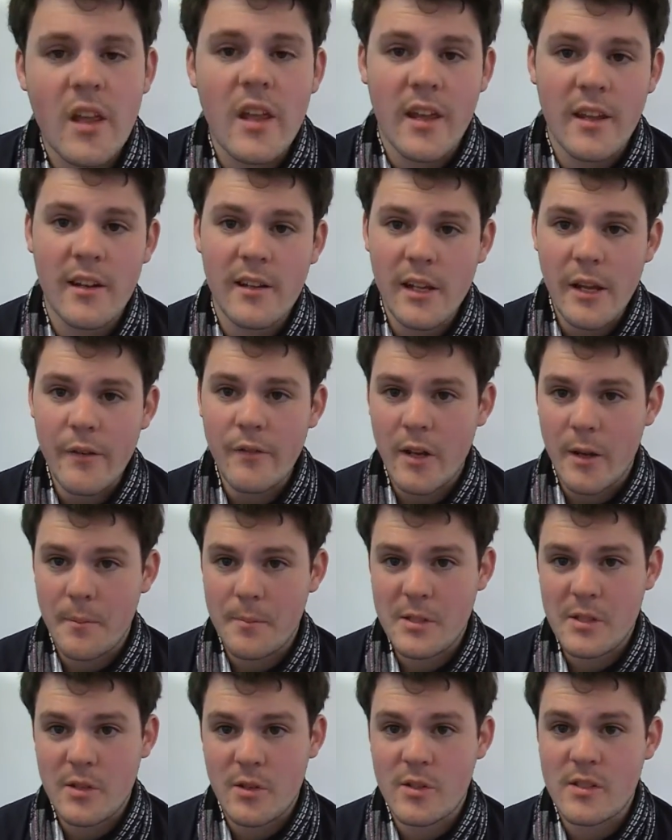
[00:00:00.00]
In 11
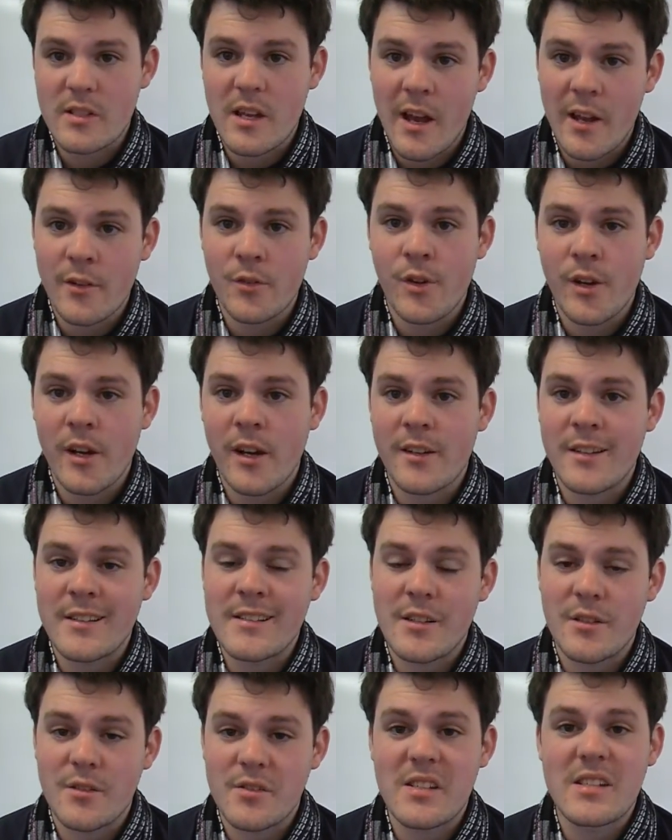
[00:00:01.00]
episodes, Anohana
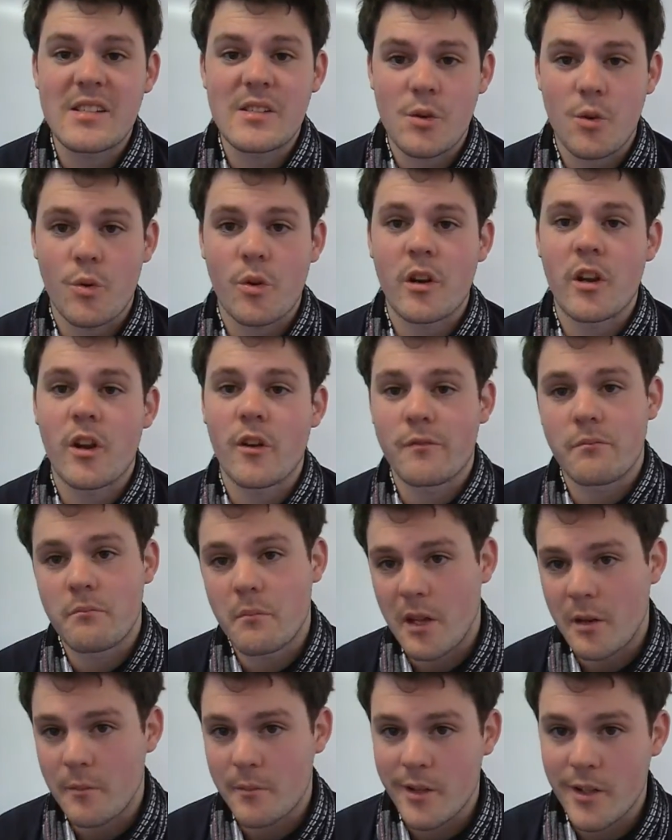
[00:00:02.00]
tells the story of
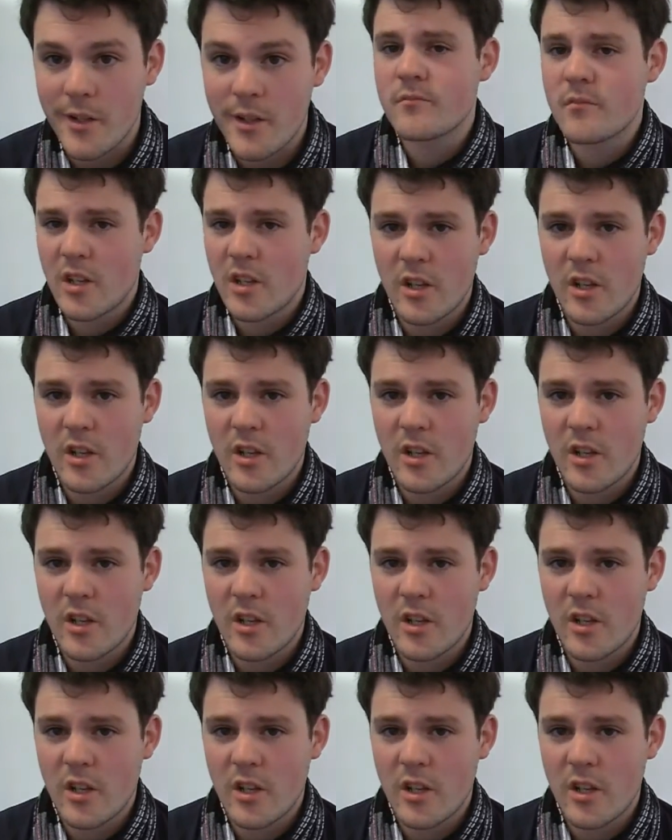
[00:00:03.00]
Menma,